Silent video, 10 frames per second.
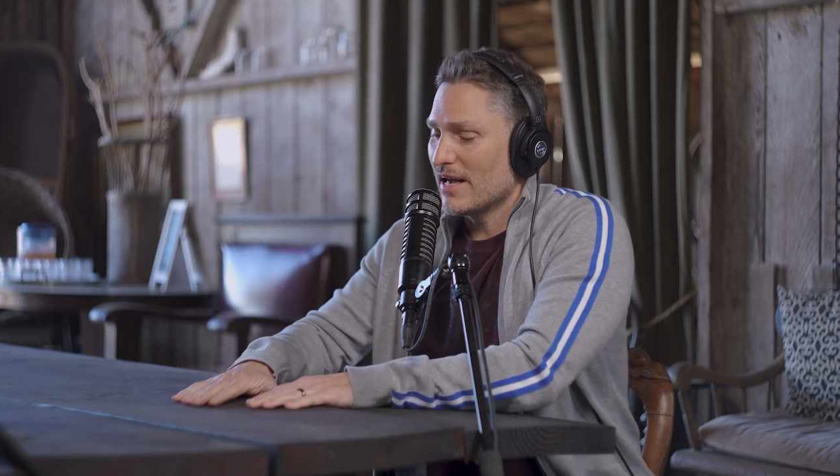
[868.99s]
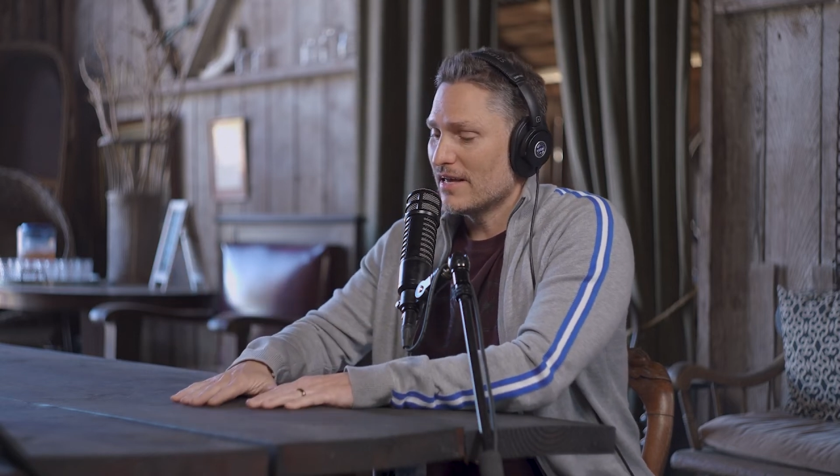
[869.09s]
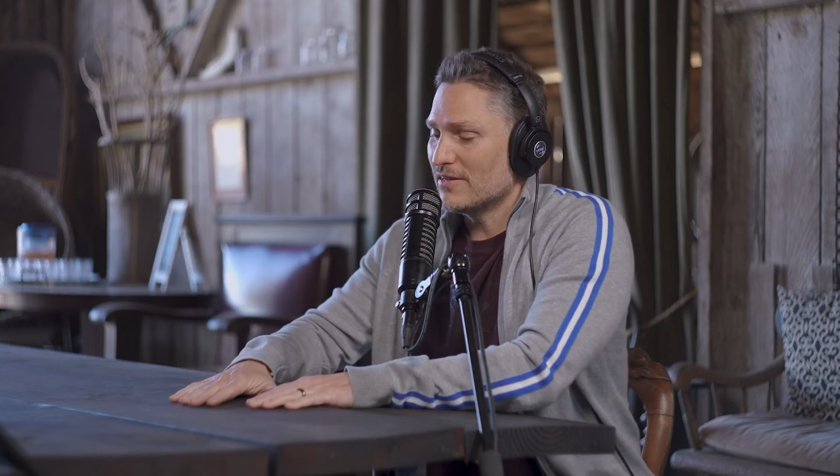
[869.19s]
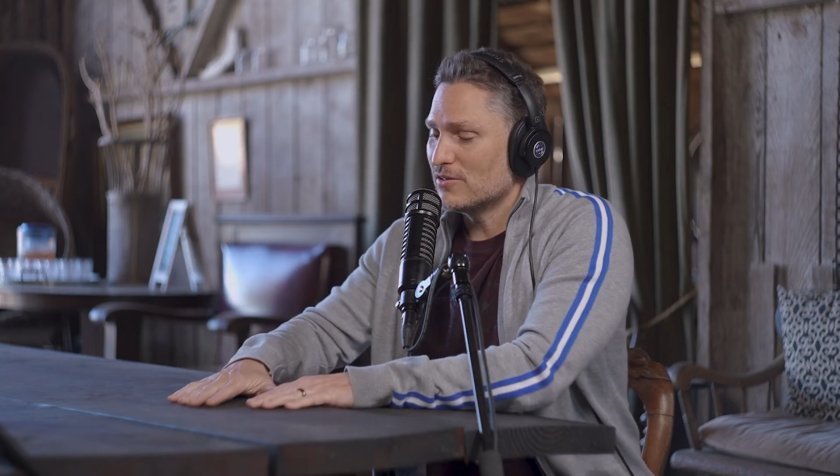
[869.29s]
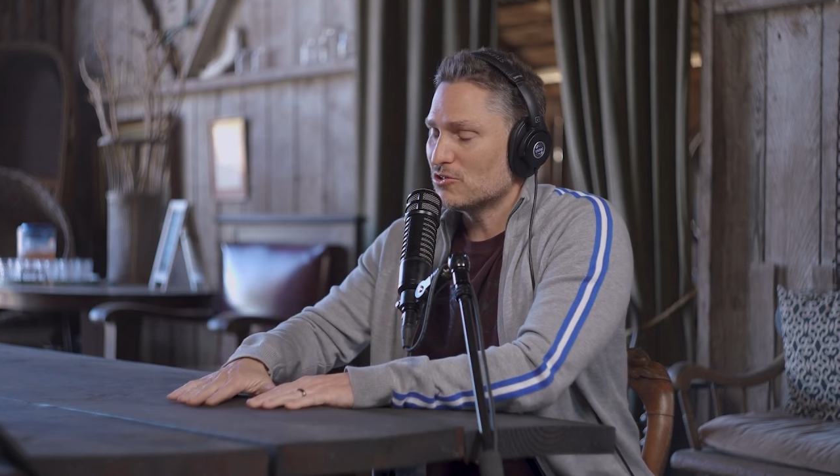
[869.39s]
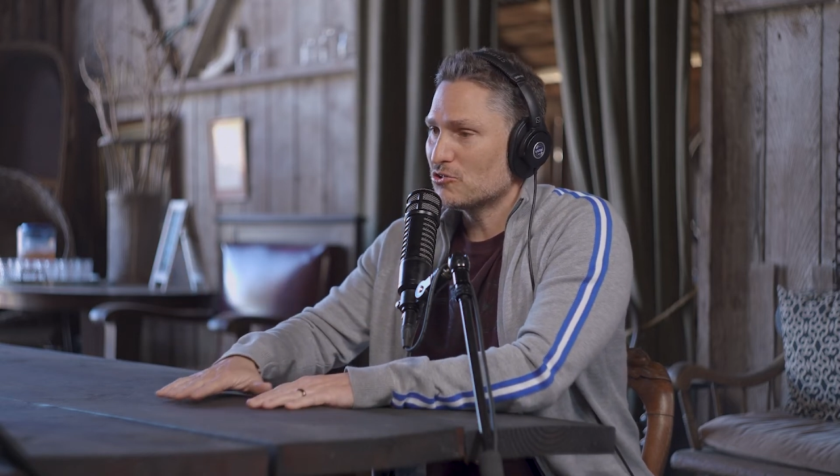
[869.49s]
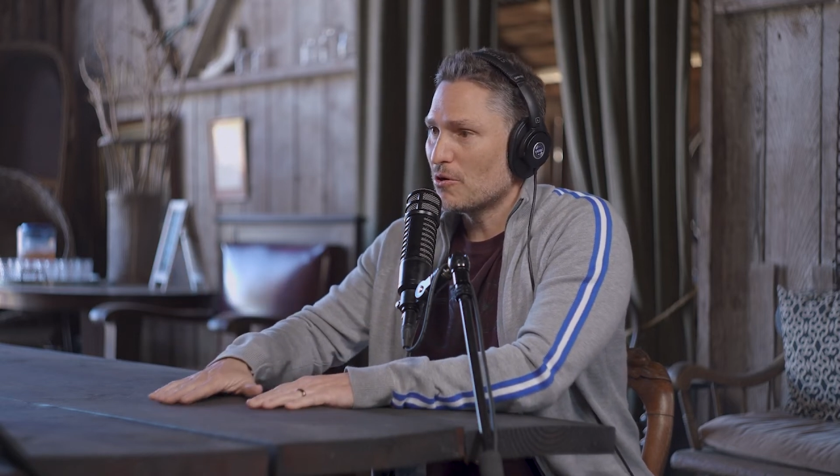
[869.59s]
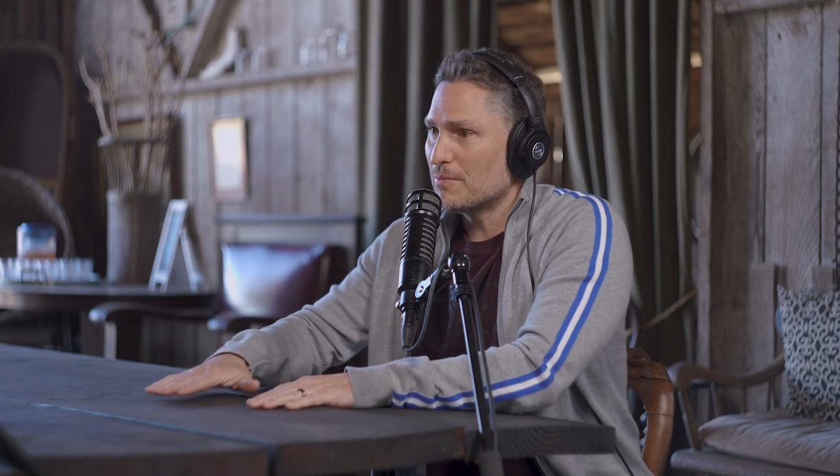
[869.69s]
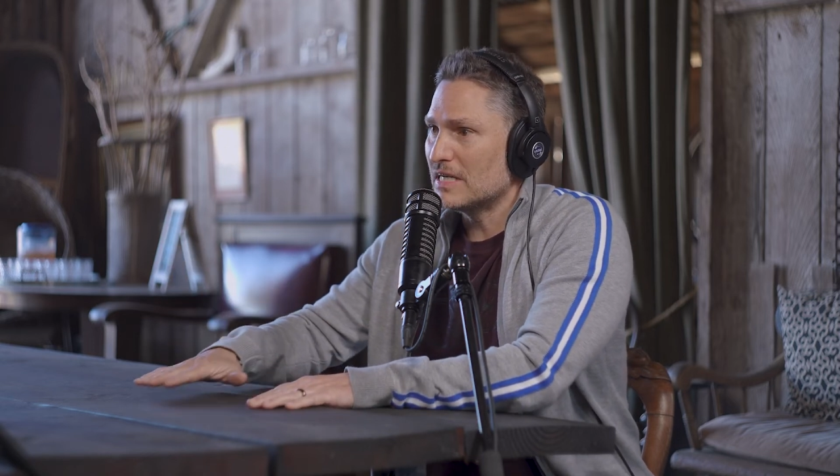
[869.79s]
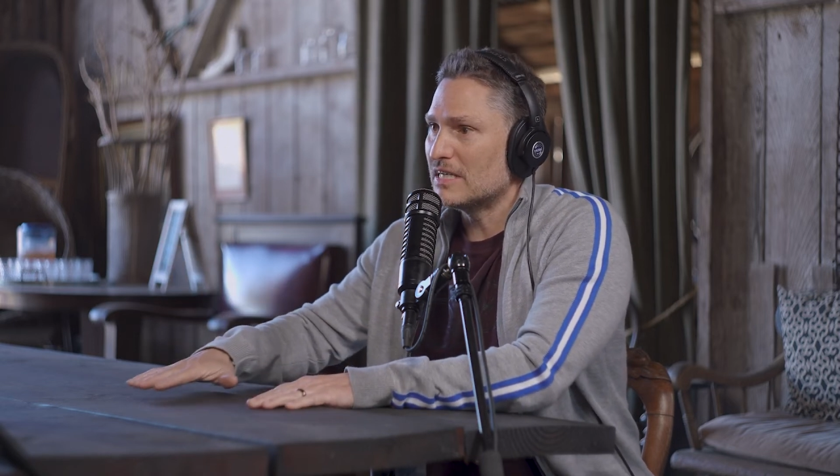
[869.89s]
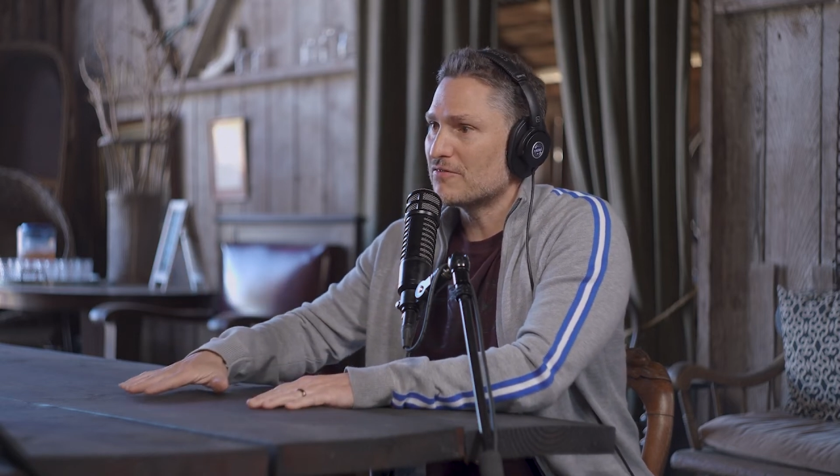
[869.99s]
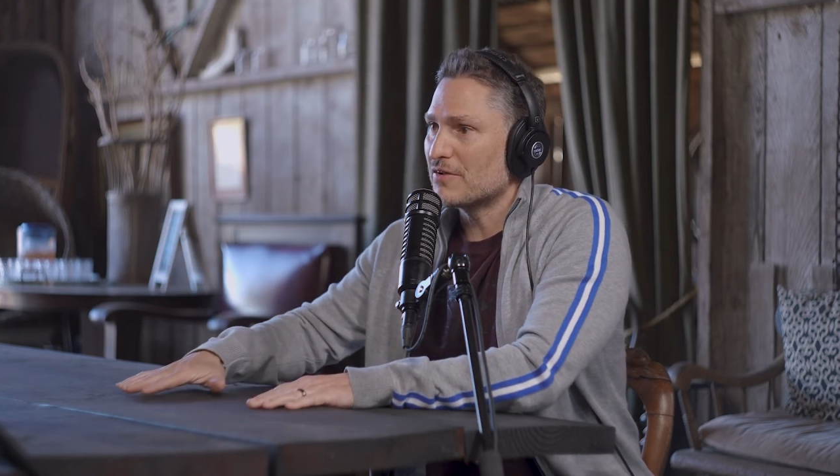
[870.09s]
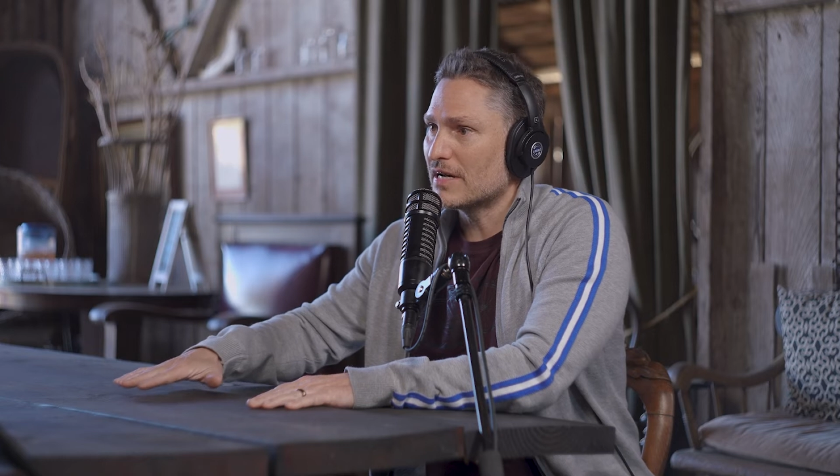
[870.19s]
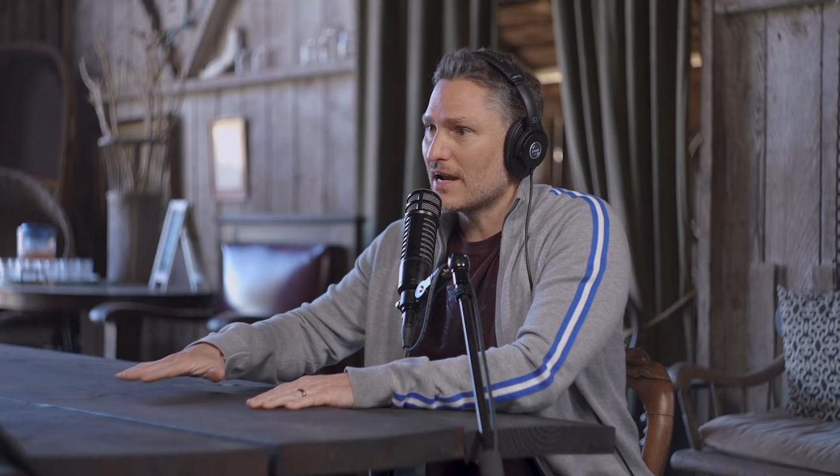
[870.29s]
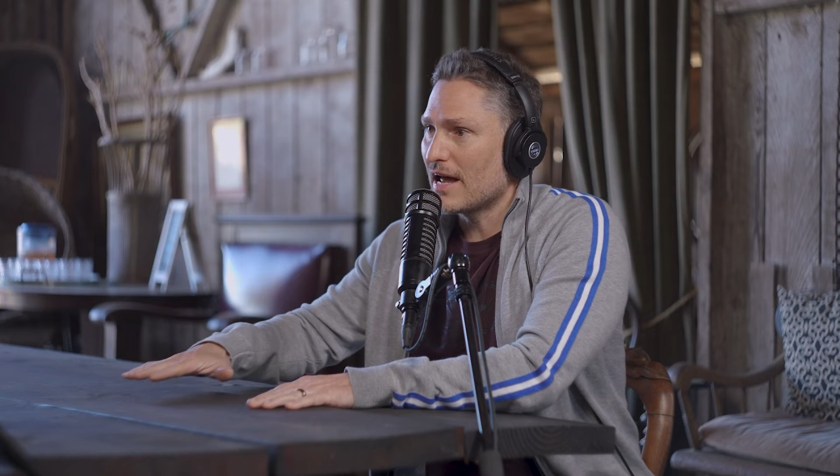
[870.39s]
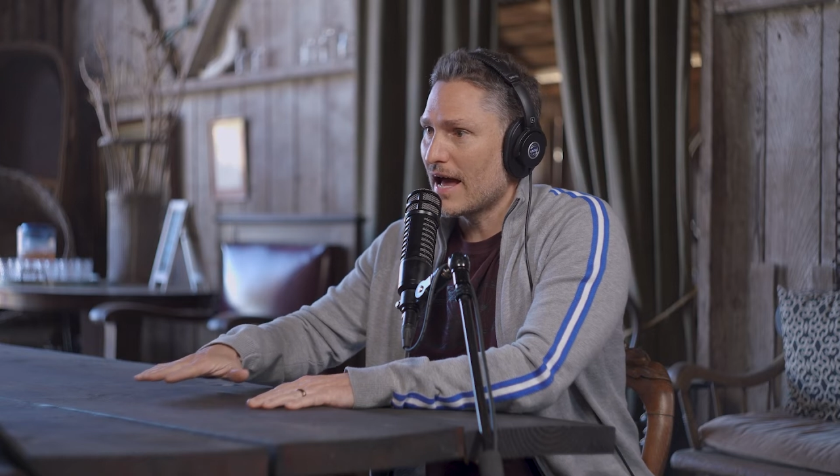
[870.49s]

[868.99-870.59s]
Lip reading: and there's so many different